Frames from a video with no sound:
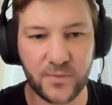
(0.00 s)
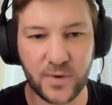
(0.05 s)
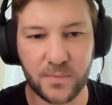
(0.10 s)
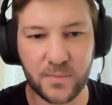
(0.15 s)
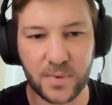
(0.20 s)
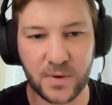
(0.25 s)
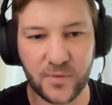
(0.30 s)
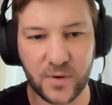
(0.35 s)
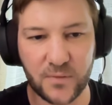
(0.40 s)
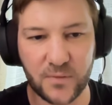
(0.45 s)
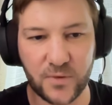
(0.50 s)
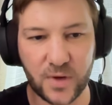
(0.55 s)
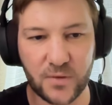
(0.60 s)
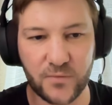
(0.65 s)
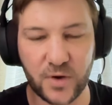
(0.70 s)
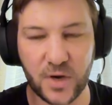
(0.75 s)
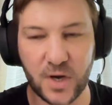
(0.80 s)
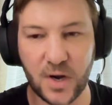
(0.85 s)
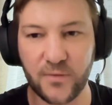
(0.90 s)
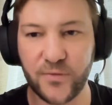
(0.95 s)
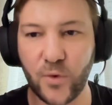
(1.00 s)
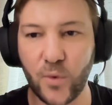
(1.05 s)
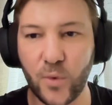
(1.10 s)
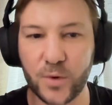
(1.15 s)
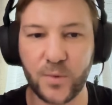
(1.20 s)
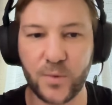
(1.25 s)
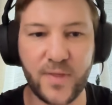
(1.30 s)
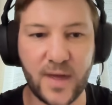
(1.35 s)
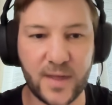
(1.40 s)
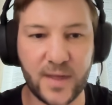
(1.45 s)
if you go forward
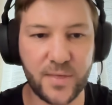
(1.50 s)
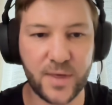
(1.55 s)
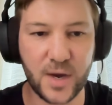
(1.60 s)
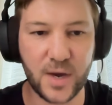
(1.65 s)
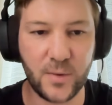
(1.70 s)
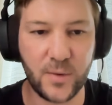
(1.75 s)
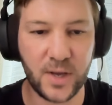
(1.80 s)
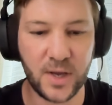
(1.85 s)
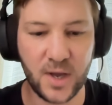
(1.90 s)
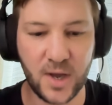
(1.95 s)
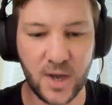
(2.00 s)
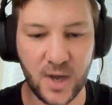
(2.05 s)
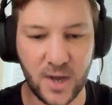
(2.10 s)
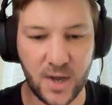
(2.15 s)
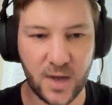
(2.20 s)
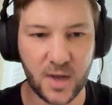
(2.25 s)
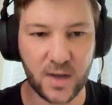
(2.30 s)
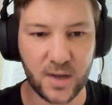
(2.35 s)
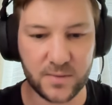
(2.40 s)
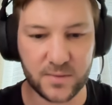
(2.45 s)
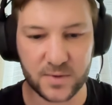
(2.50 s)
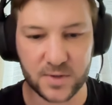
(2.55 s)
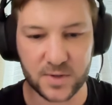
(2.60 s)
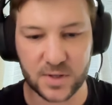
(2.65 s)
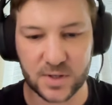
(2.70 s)
with that theory, it